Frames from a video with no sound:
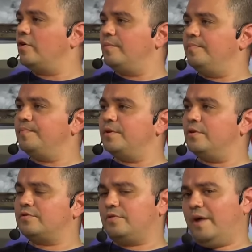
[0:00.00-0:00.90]
herb. You
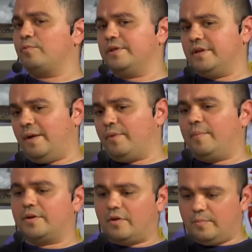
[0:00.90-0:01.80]
know, so I really, I'm,
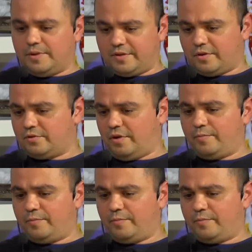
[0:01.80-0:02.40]
I'm an herbalist also.